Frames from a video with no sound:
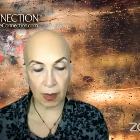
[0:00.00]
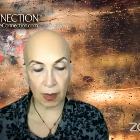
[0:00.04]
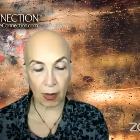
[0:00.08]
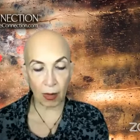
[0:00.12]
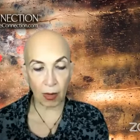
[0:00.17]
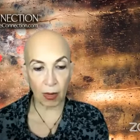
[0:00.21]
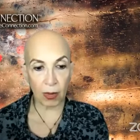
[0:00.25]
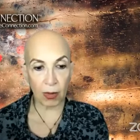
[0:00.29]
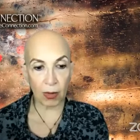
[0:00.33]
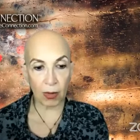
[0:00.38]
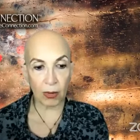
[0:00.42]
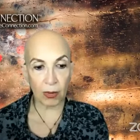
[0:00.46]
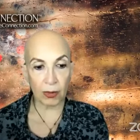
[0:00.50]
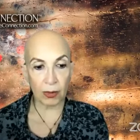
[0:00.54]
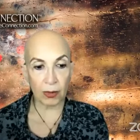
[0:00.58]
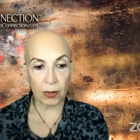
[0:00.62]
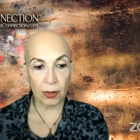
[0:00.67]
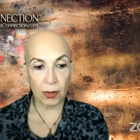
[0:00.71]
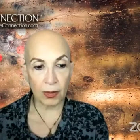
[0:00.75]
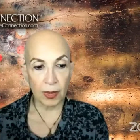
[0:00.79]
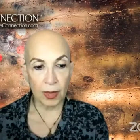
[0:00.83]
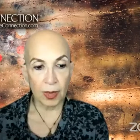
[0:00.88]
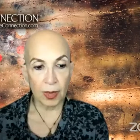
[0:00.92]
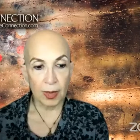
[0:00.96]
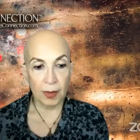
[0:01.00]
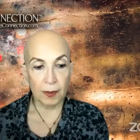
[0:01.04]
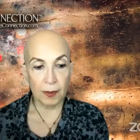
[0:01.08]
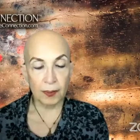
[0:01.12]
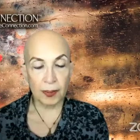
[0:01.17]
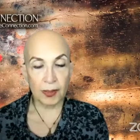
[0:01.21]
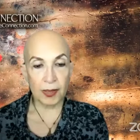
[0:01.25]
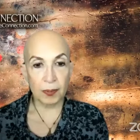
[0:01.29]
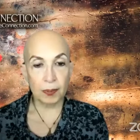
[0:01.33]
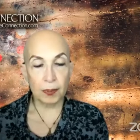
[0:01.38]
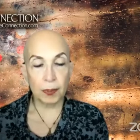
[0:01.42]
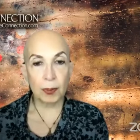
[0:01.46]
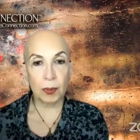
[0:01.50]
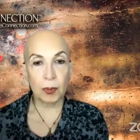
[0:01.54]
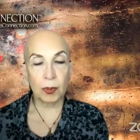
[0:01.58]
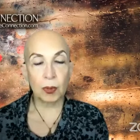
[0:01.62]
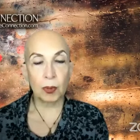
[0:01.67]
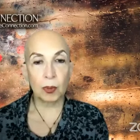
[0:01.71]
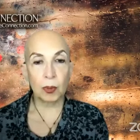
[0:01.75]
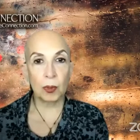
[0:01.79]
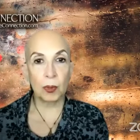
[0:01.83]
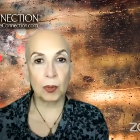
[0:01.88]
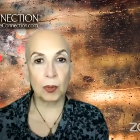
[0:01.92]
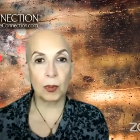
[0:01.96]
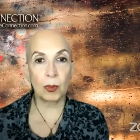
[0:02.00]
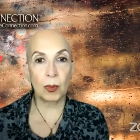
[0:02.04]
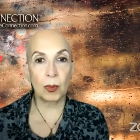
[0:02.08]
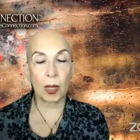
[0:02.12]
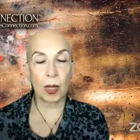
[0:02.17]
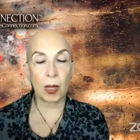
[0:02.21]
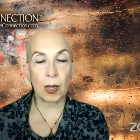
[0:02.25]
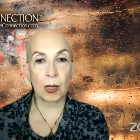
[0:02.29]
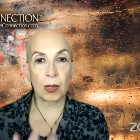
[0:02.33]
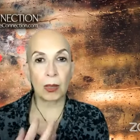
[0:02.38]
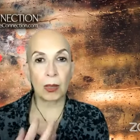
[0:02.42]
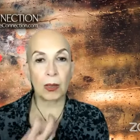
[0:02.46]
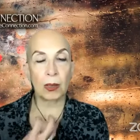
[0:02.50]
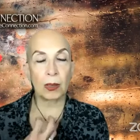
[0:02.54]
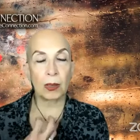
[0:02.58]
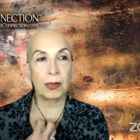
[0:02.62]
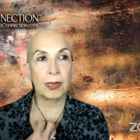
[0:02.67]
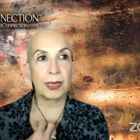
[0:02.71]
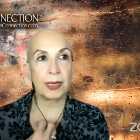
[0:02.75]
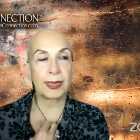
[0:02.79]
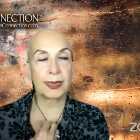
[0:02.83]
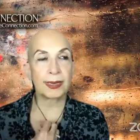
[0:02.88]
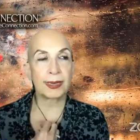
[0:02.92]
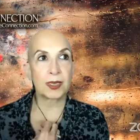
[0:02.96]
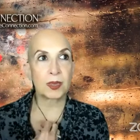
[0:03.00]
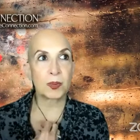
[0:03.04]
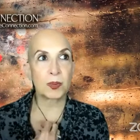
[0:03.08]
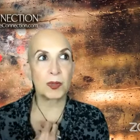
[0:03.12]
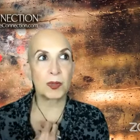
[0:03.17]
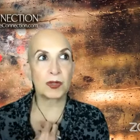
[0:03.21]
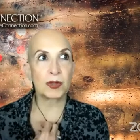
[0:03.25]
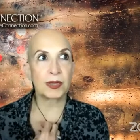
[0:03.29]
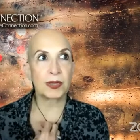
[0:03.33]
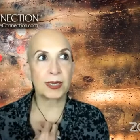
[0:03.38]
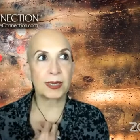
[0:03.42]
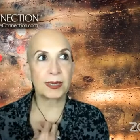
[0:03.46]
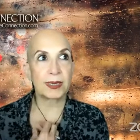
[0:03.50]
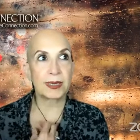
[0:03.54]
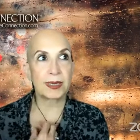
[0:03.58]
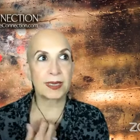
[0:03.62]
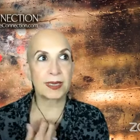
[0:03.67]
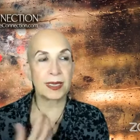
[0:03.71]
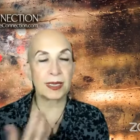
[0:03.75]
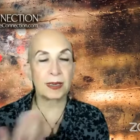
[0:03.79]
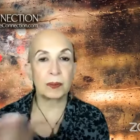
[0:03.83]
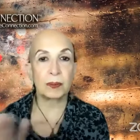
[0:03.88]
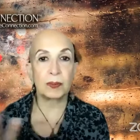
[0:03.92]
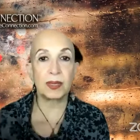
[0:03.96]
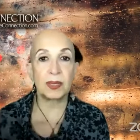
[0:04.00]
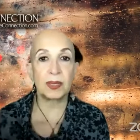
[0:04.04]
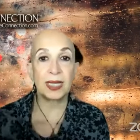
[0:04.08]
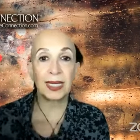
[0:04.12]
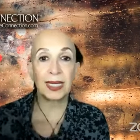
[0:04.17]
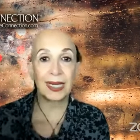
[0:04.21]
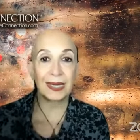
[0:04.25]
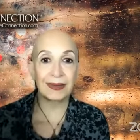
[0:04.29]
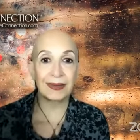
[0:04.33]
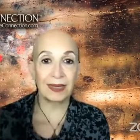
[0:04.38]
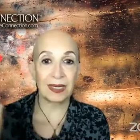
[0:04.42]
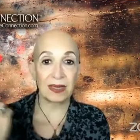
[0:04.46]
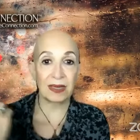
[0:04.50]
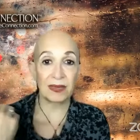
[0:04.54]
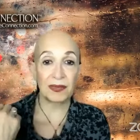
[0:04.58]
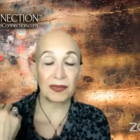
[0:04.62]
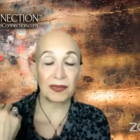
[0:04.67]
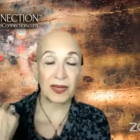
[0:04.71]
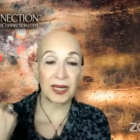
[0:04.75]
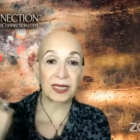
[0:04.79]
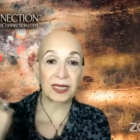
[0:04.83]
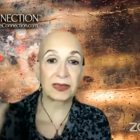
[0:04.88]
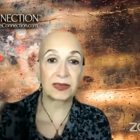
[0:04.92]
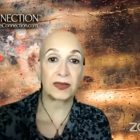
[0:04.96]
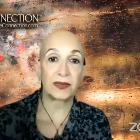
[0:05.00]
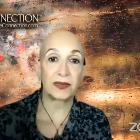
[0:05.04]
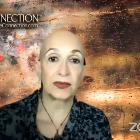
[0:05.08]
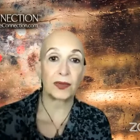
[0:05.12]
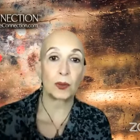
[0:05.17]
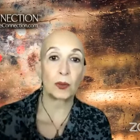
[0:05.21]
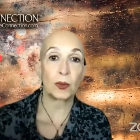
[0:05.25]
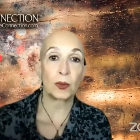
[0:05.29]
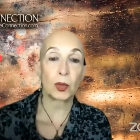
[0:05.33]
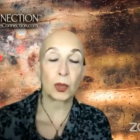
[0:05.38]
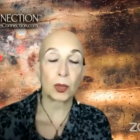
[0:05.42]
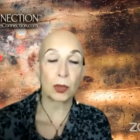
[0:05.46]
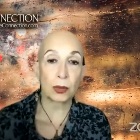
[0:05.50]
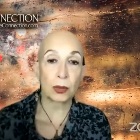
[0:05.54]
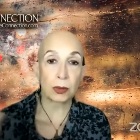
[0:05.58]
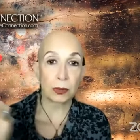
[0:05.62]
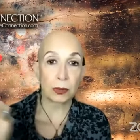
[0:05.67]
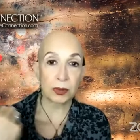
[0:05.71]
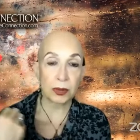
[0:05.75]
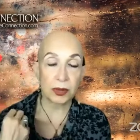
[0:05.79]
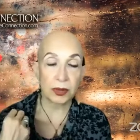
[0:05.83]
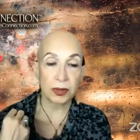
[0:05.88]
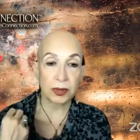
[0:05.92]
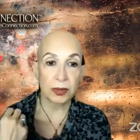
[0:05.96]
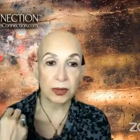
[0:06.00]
are people who are experiencing being at the effect of the world